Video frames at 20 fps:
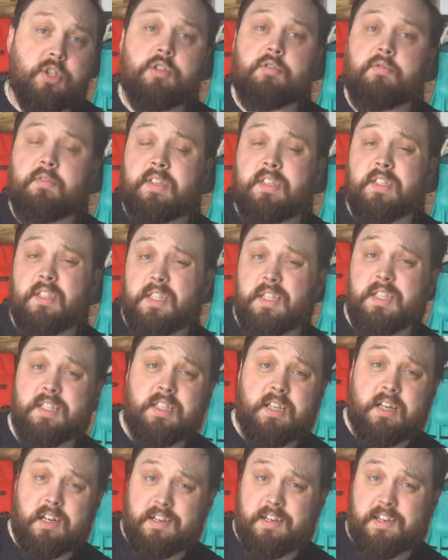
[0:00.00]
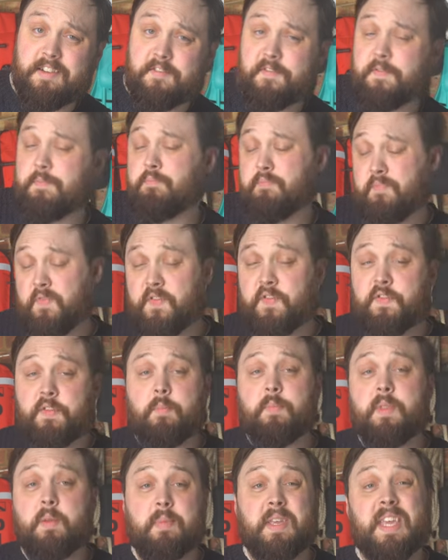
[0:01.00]
during the dive
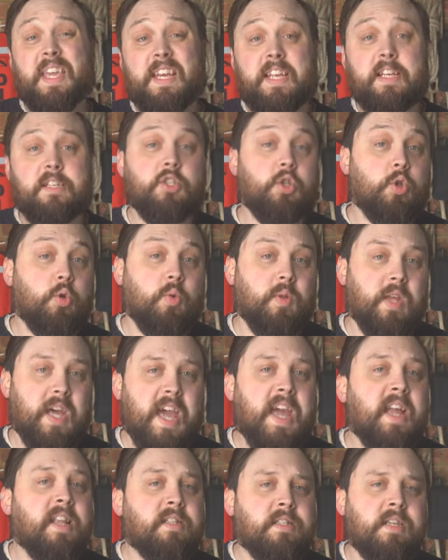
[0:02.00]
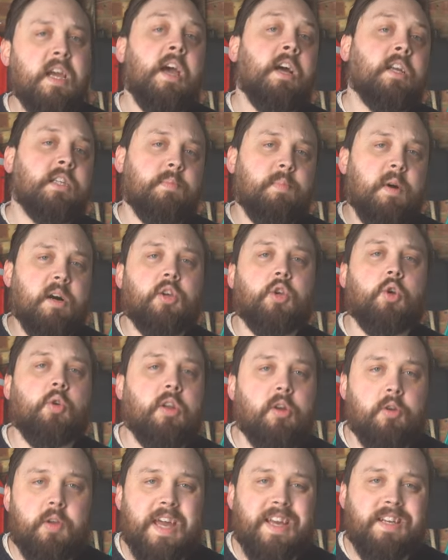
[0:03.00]
from the beginning to the end to mark your
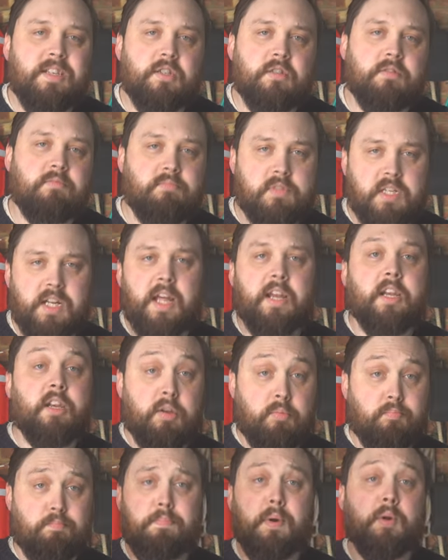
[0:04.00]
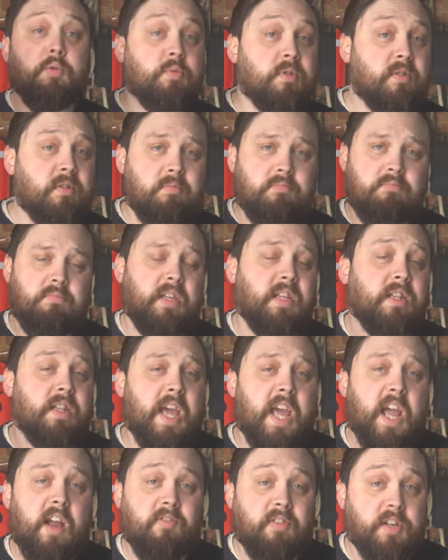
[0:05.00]
location to let boats in
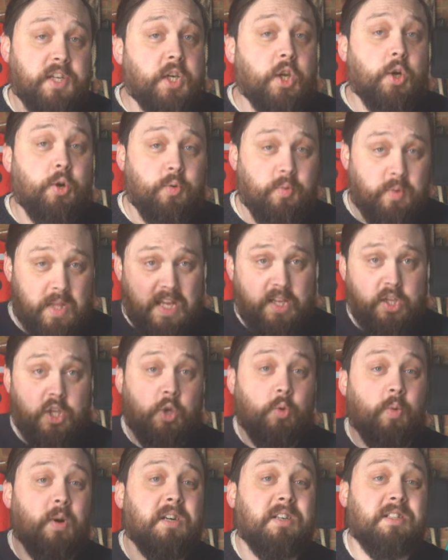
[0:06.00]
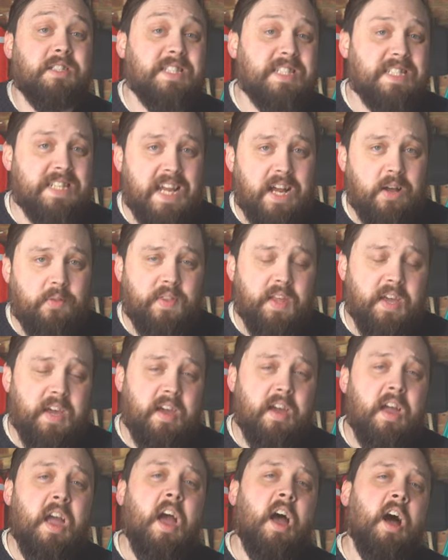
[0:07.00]
the area know that you are down
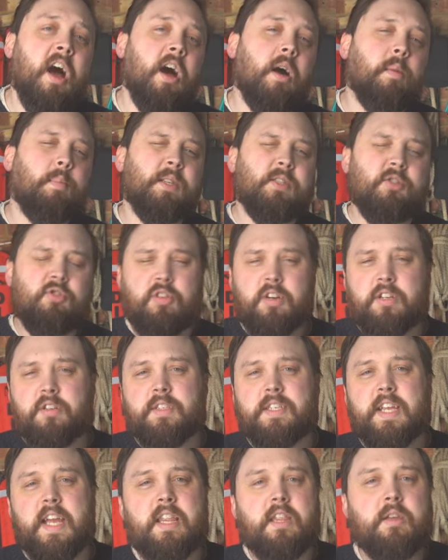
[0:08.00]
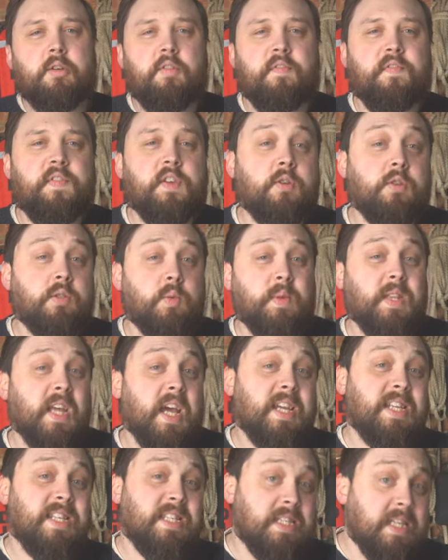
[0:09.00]
there. But try not to get them confused with
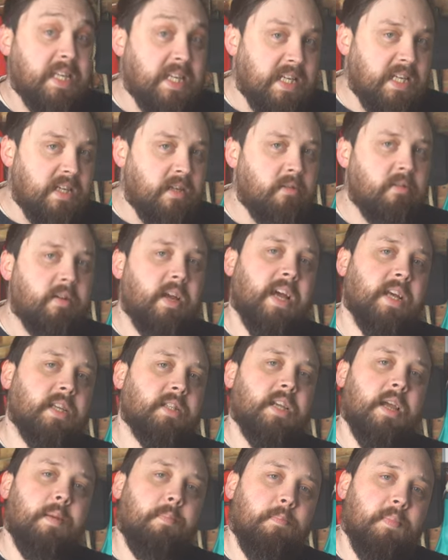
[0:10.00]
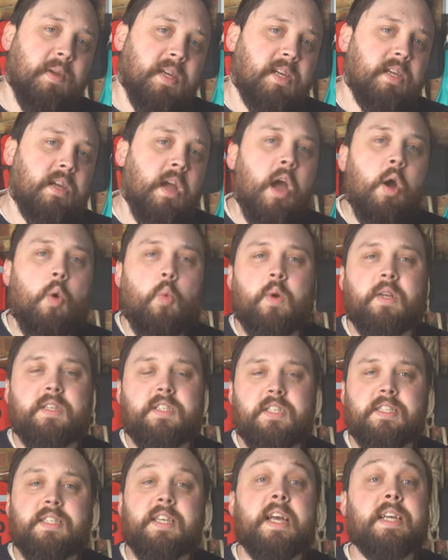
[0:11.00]
a DSMB, which
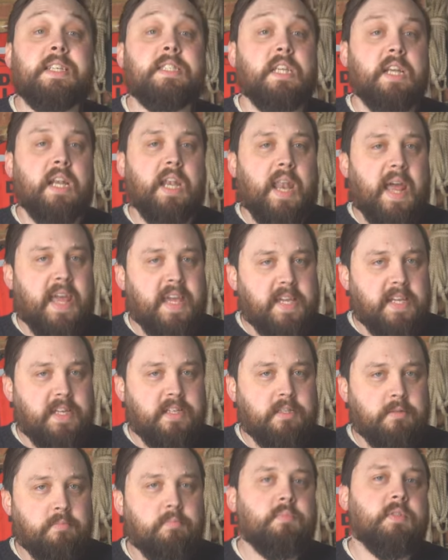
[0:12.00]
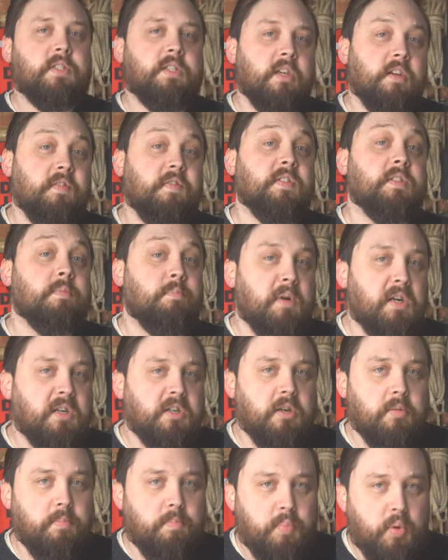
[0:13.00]
is a delayed surface
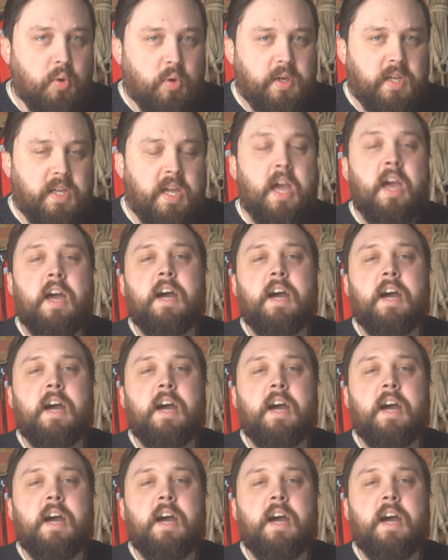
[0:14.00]
marker buoy.